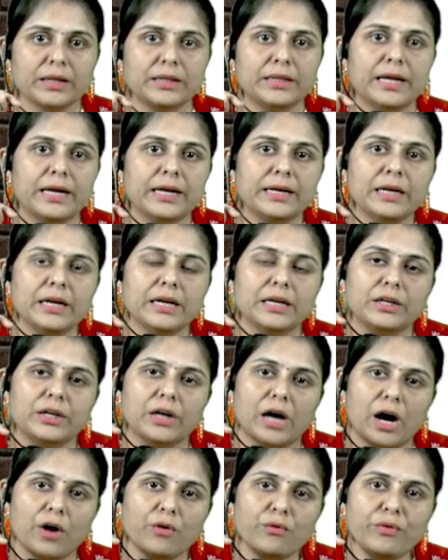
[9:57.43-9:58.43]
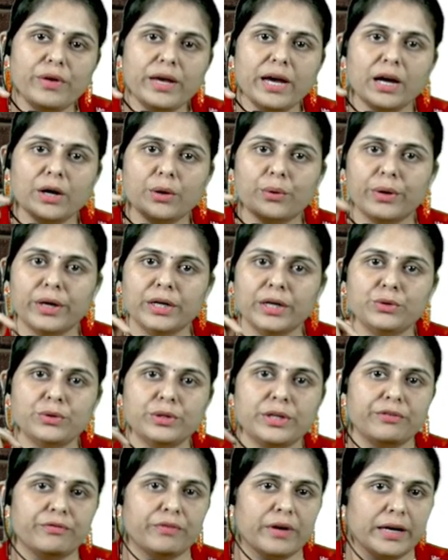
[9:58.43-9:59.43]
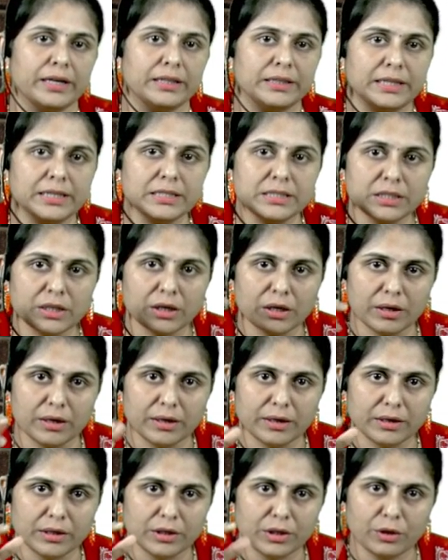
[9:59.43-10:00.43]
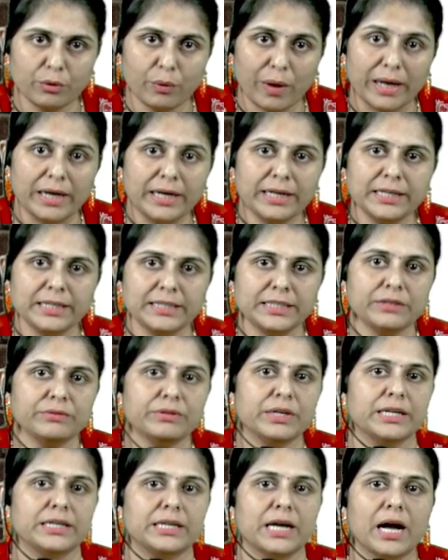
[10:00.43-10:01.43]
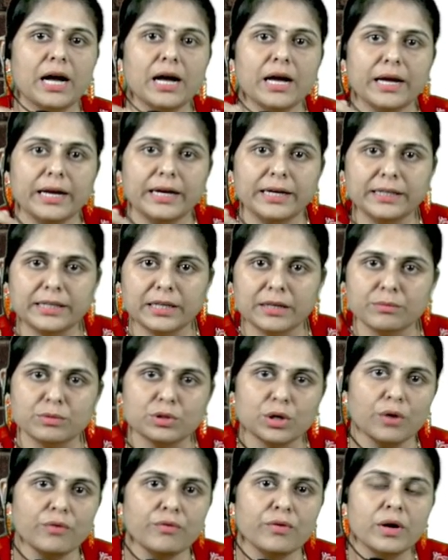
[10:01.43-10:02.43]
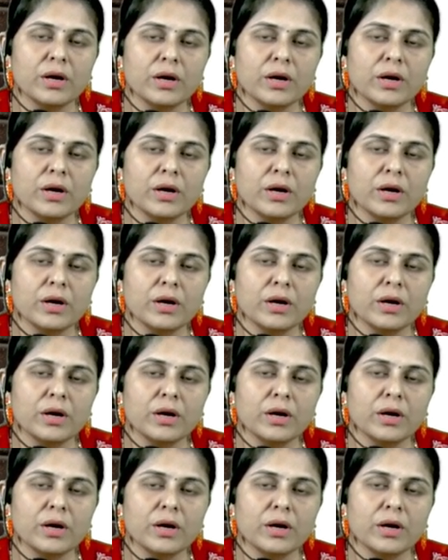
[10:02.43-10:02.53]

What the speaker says: Then how we are going to define this qualitative data in terms of